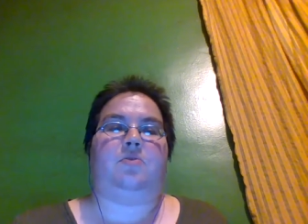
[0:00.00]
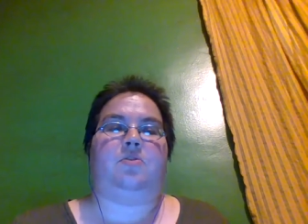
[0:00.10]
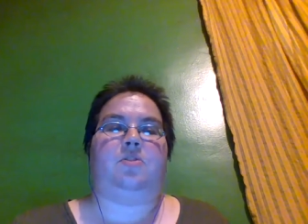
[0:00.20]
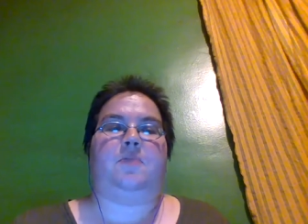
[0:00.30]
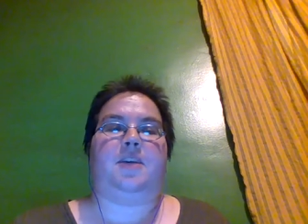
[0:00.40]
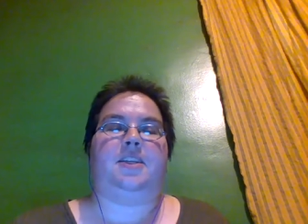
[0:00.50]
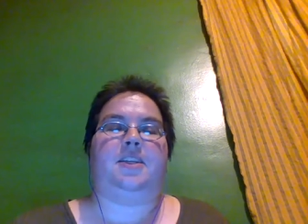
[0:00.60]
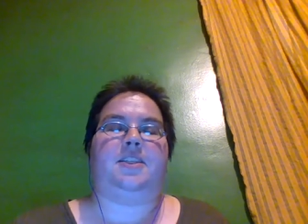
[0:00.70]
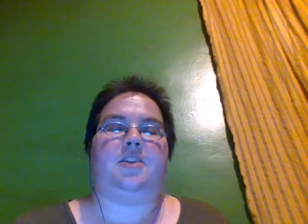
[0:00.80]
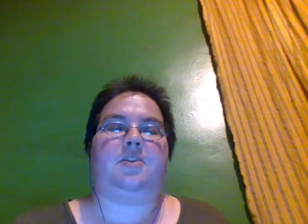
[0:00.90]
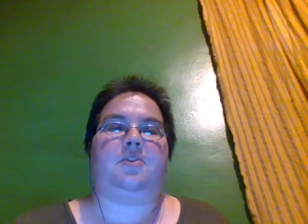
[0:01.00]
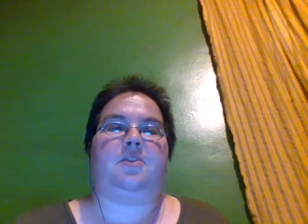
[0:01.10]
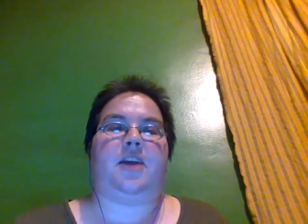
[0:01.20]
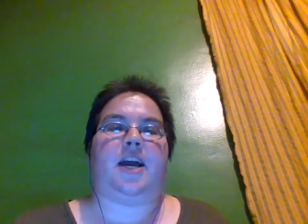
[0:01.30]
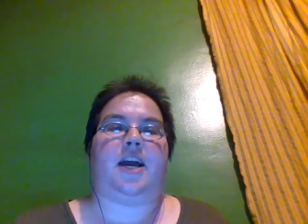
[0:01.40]
could be
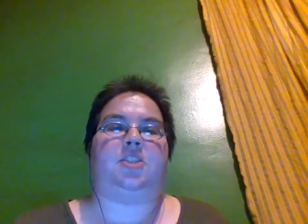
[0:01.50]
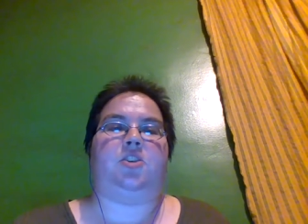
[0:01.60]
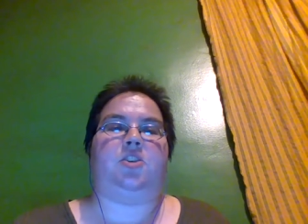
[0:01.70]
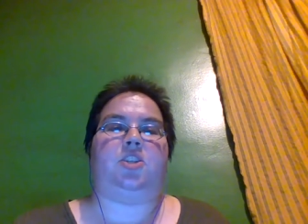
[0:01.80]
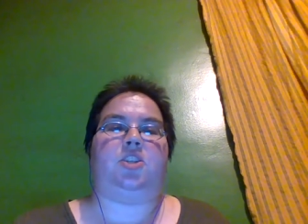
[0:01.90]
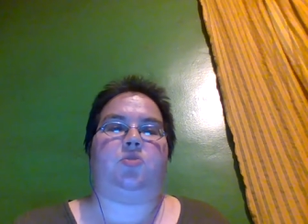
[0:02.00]
considered actually a